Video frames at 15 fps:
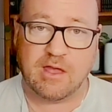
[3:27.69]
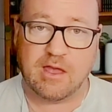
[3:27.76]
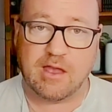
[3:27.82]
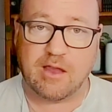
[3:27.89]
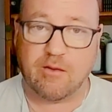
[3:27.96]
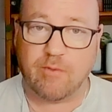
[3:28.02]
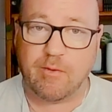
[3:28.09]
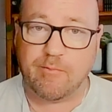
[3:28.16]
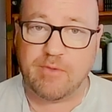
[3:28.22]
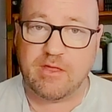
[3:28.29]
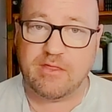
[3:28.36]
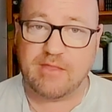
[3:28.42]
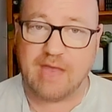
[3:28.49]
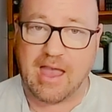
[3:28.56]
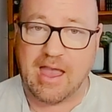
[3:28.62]
Now,
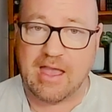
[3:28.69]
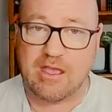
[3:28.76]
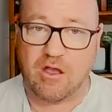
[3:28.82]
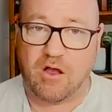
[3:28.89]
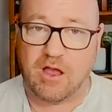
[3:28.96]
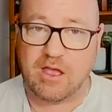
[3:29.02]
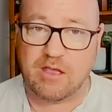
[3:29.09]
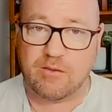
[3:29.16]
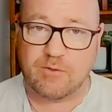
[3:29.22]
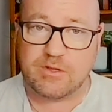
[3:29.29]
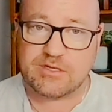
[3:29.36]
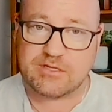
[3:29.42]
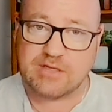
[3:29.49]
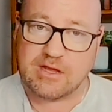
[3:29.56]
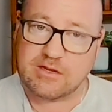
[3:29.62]
remember AI? We
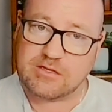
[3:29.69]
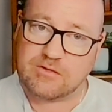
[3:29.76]
started